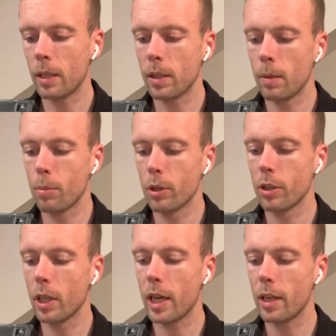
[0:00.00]
I
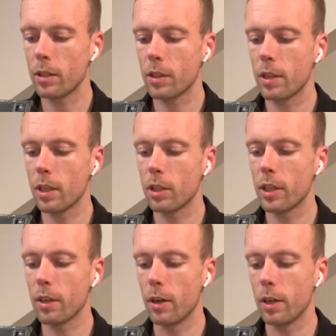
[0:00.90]
personally hate
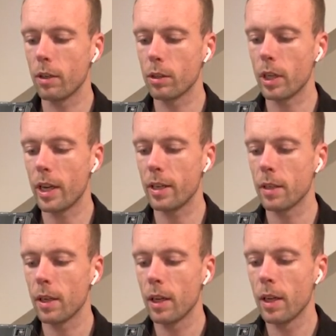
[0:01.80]
sticker autos, and
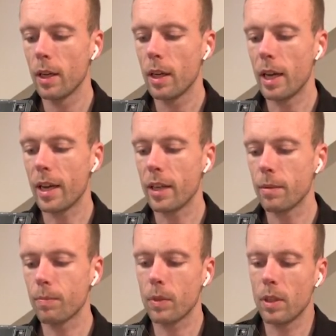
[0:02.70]
I hate
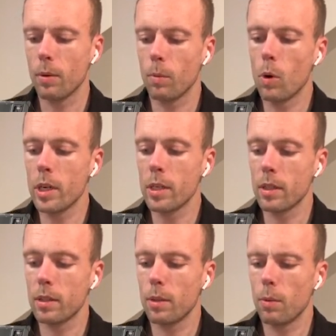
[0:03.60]
the one. And
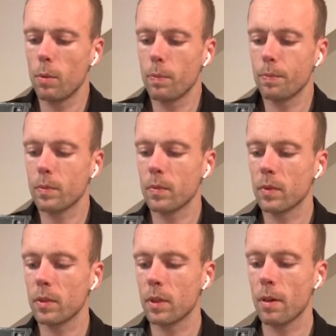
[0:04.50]
it's a rookie as well,
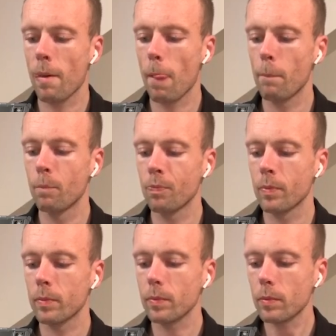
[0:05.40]
so I'll take it.
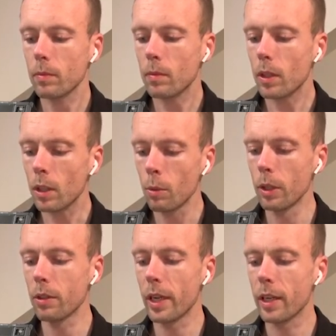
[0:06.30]

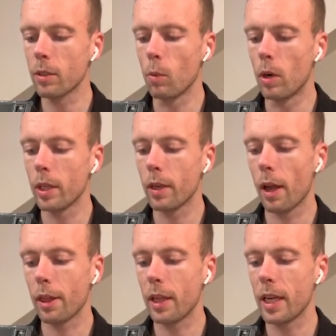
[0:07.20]
Well, take it. One
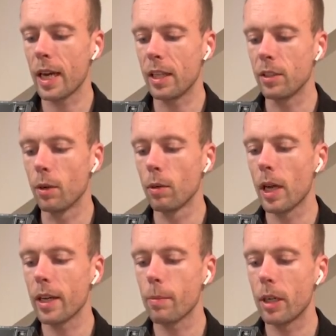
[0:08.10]
thing I don't
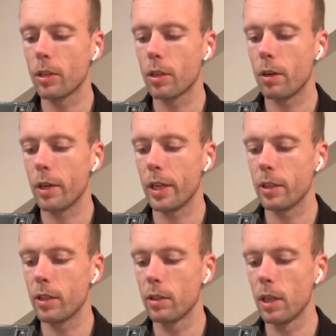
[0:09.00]
like about this card is
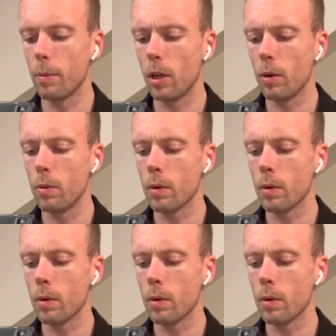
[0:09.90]
the double O.